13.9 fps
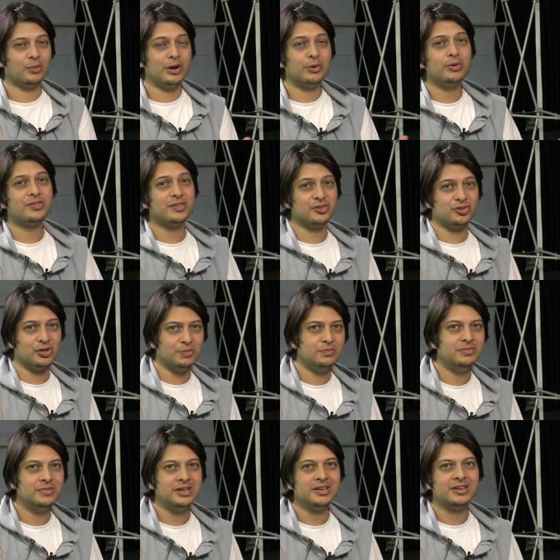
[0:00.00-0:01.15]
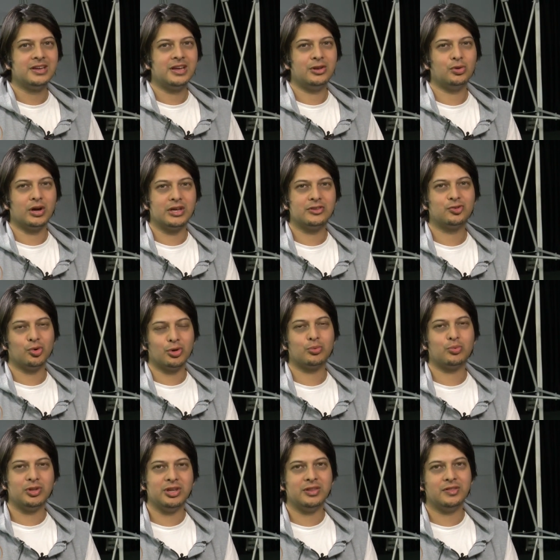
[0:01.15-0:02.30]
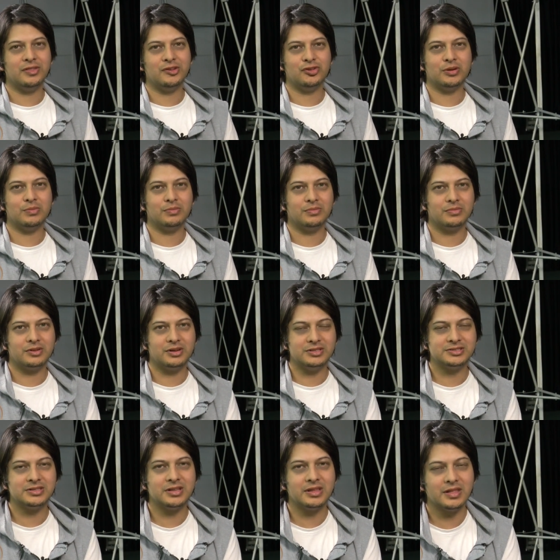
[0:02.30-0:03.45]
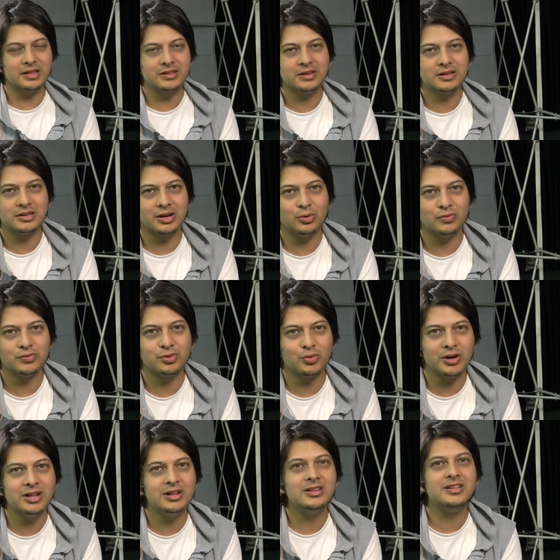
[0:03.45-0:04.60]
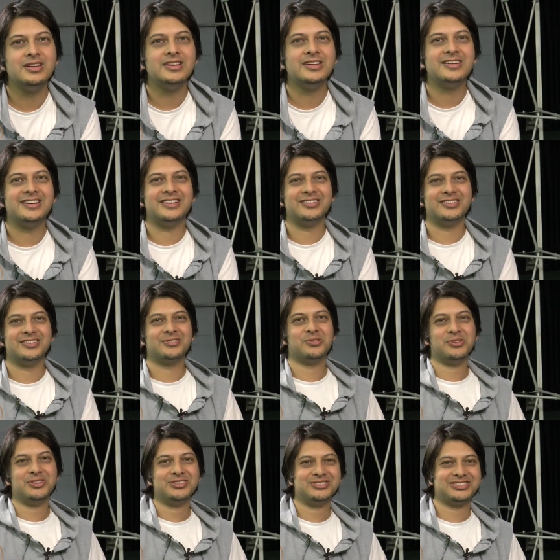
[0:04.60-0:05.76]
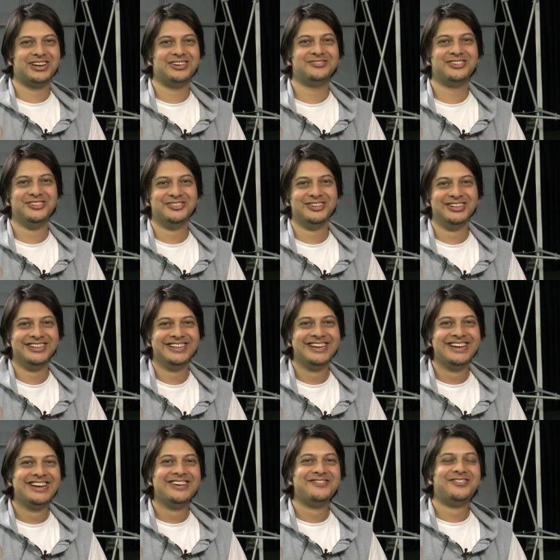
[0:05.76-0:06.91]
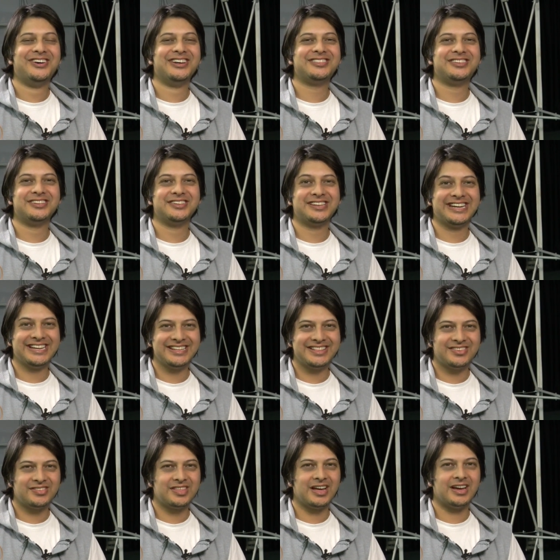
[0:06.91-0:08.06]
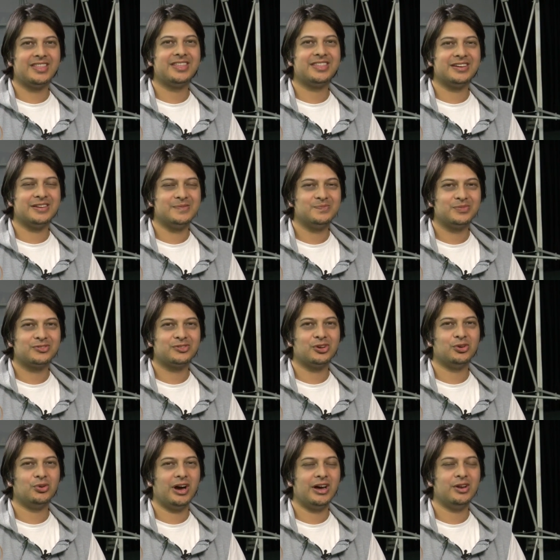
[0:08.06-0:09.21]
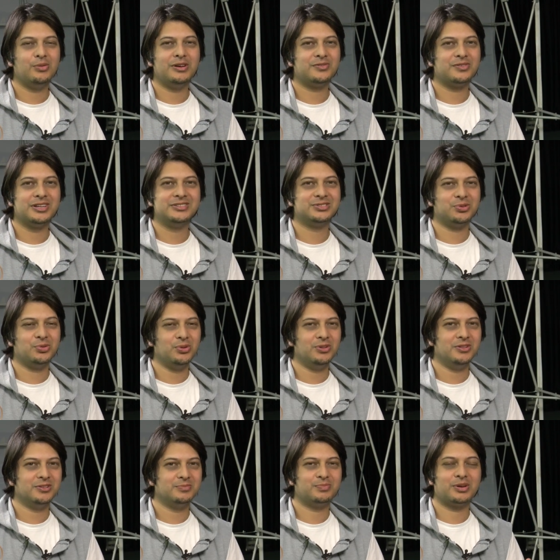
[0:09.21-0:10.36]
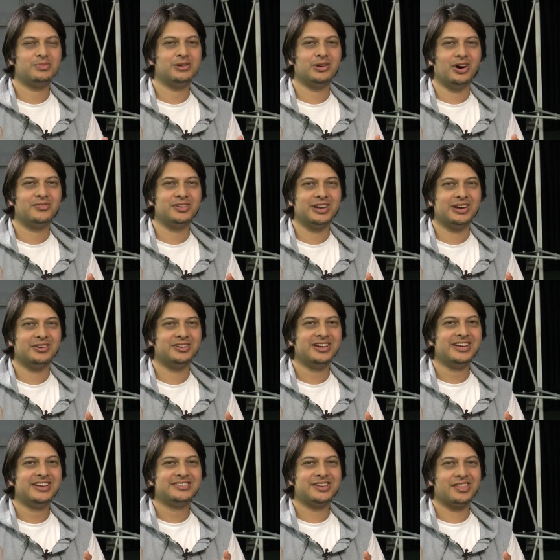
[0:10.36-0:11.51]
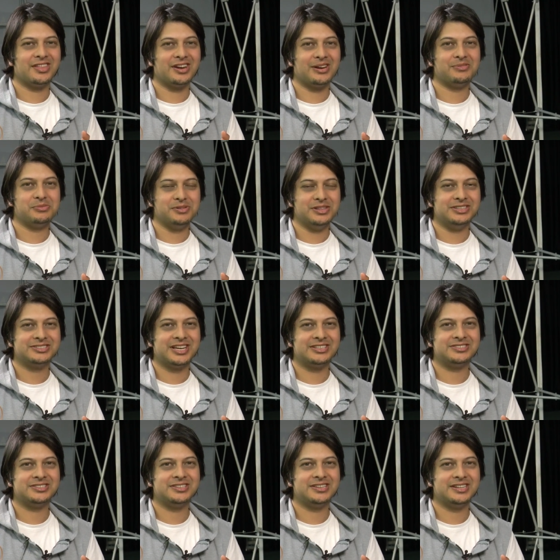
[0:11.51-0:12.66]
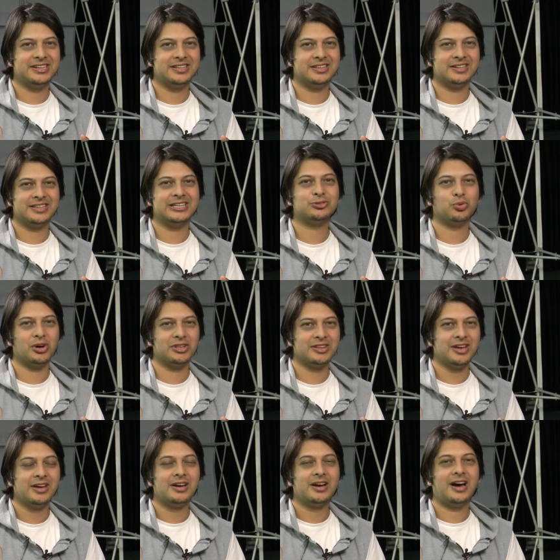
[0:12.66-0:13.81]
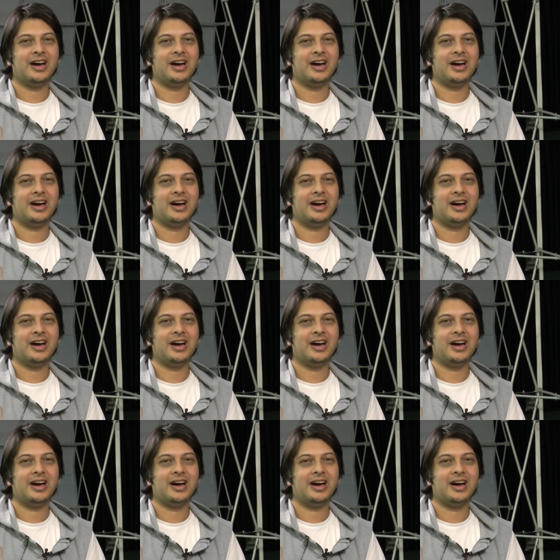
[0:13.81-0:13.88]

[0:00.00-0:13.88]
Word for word: And the one was the gym, and you guys saw what we did at the gym recently. That didn't go off too well, according to some people. But cricket's the other thing. So I know my friends are all probably laughing now, saying that I'm going to be discussing cricket. And guess what?